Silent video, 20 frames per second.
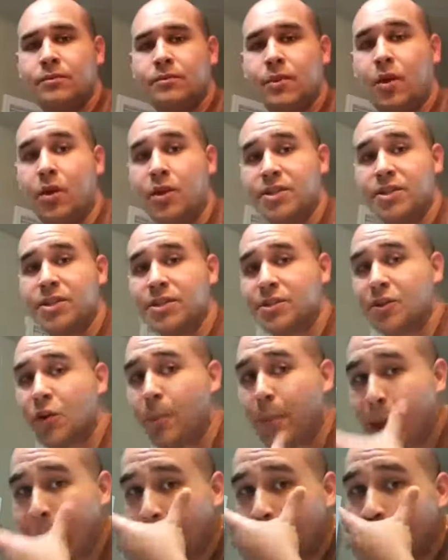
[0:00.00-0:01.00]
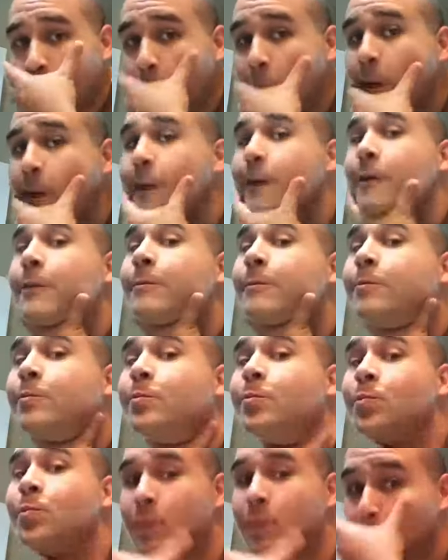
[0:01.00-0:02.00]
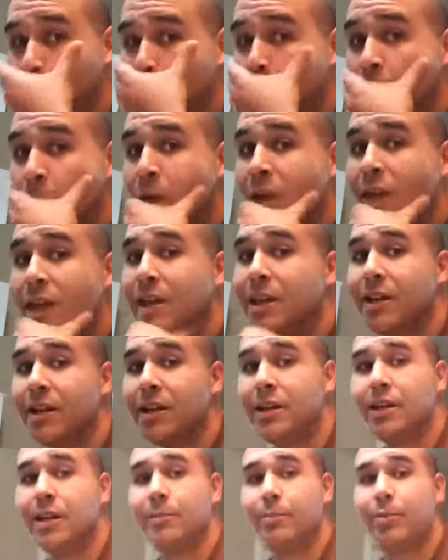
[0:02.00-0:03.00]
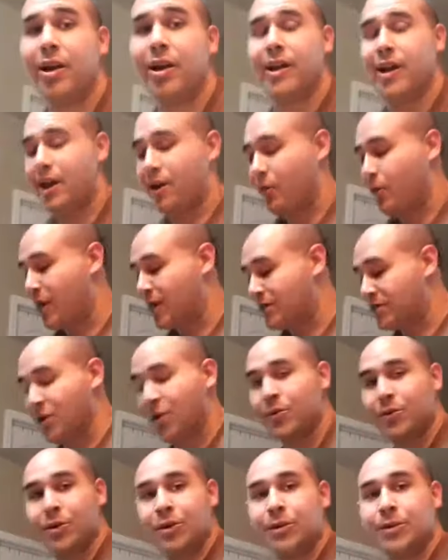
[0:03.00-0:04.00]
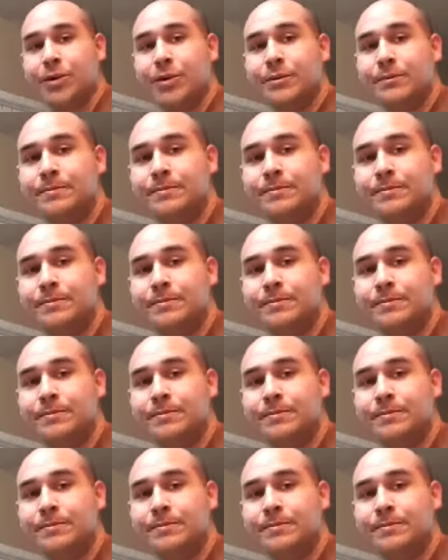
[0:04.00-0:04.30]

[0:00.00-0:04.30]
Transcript: Or is it so bad you need to break out a whetstone and do it?